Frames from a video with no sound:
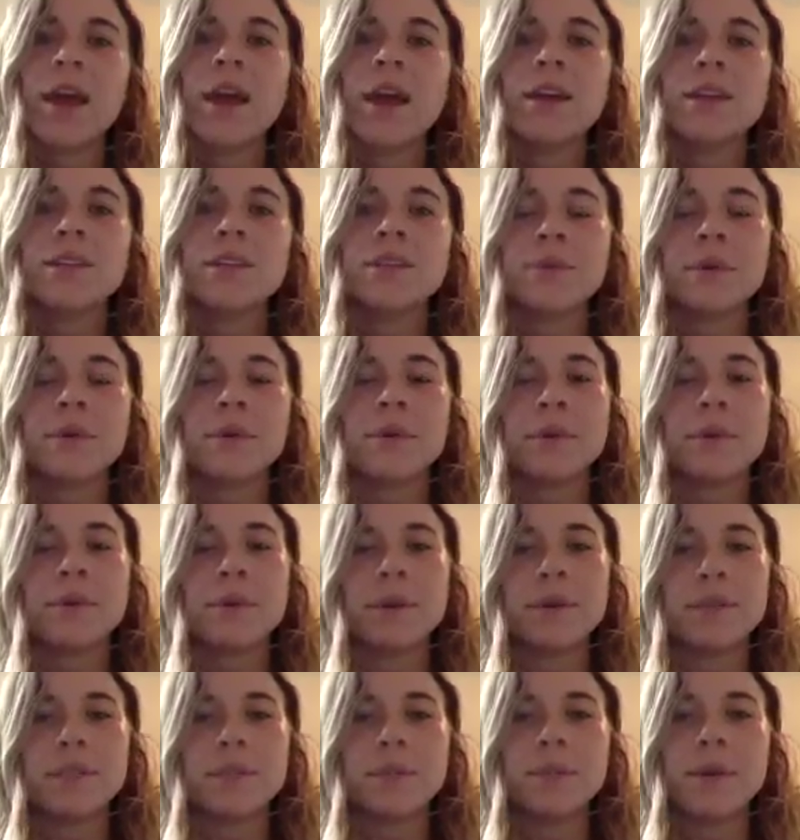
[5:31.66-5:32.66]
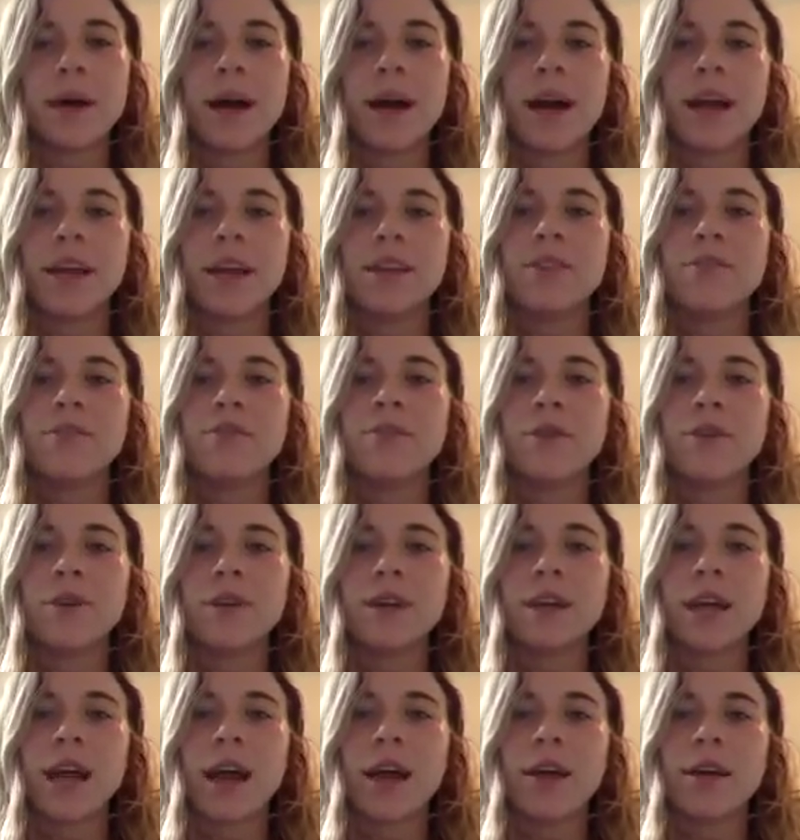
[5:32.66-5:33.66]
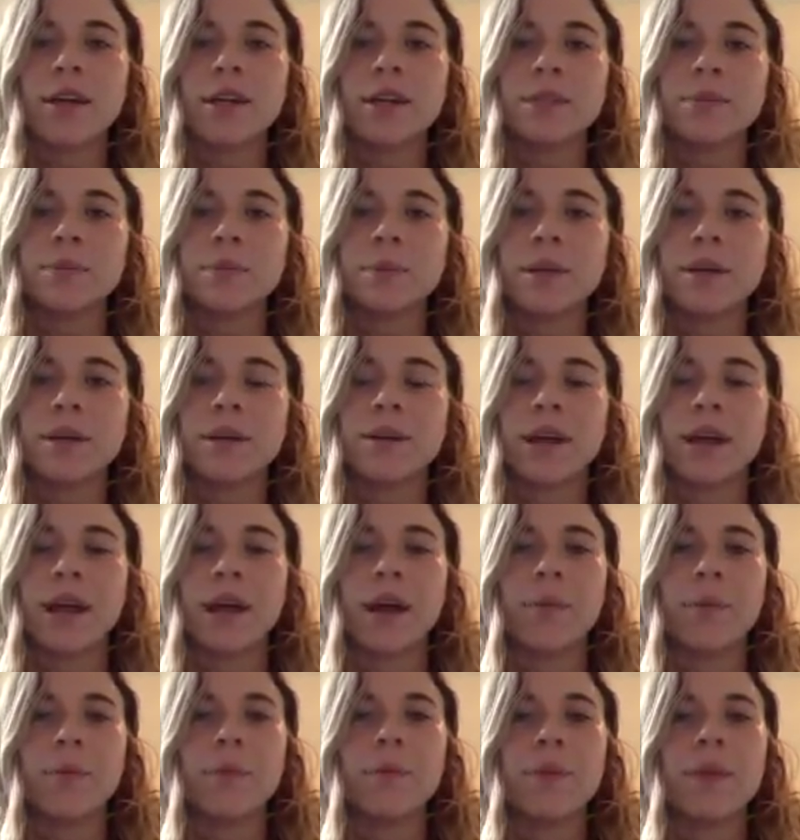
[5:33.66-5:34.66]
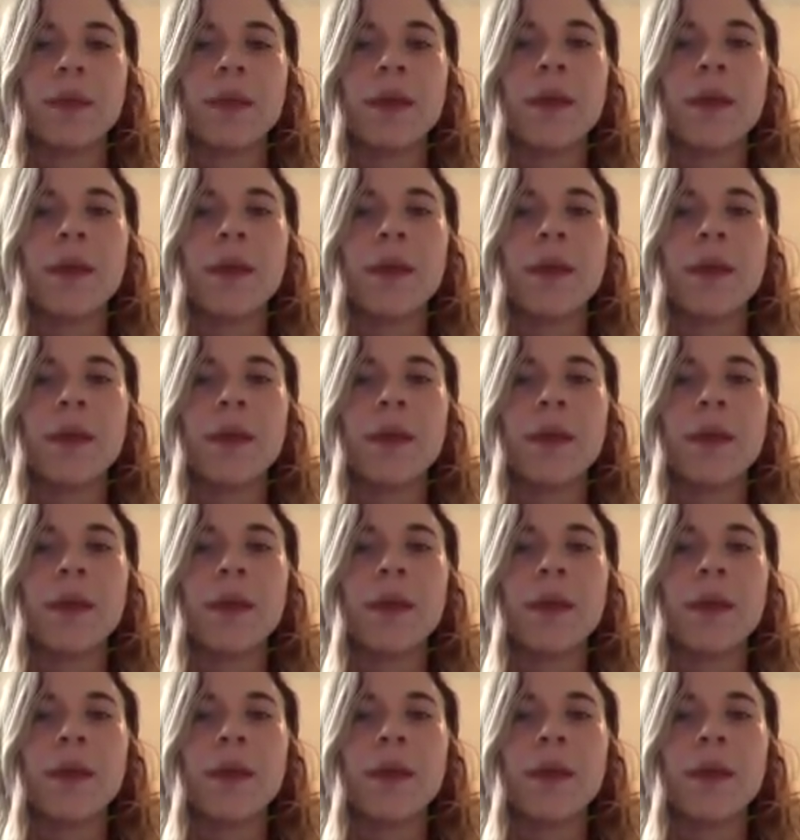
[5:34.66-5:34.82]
So we would multiply the 4 calories per gram